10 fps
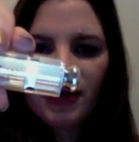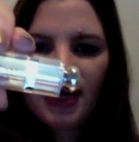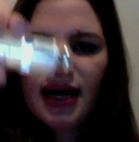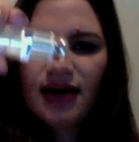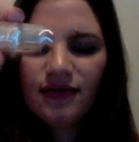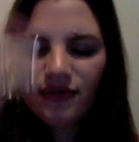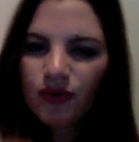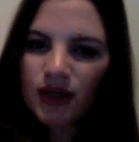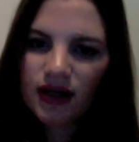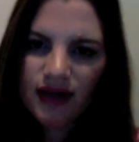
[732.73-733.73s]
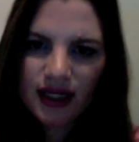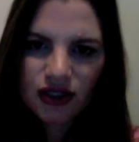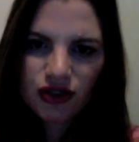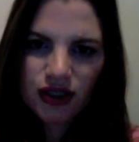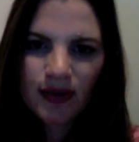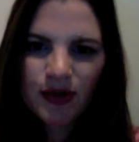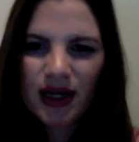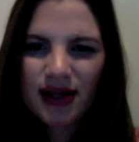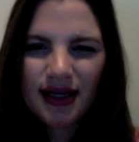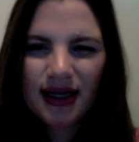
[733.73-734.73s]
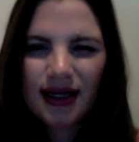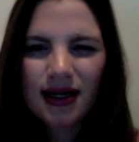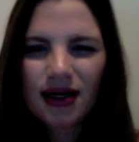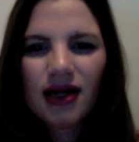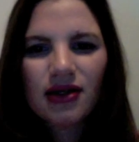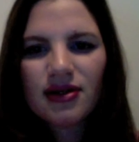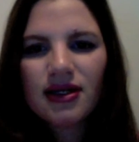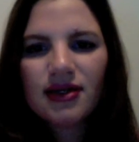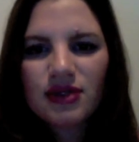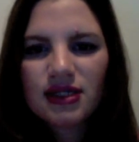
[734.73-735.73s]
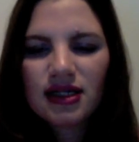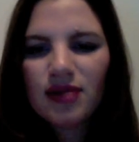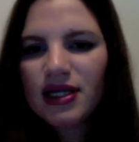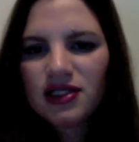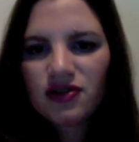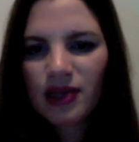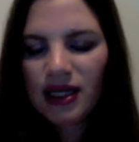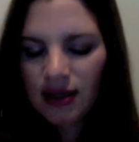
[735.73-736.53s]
I have one of the extremes, but I think I got a color that was not the best for me.